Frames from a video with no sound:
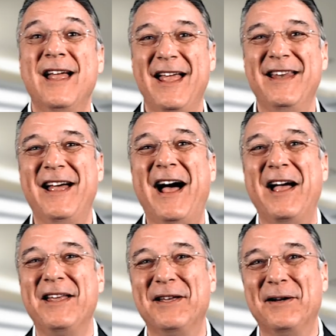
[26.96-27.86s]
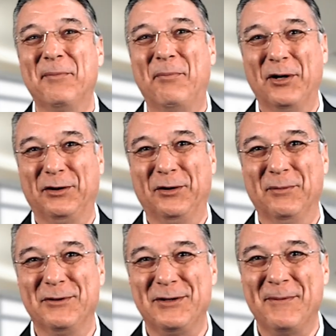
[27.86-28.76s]
and higher
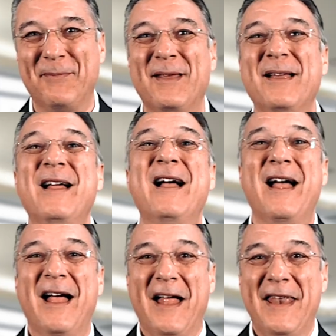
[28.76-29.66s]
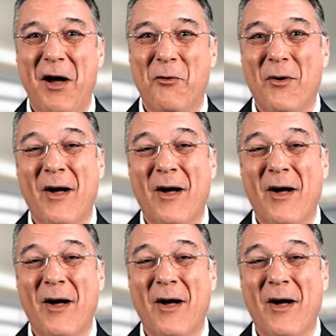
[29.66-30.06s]
bottoms. Now,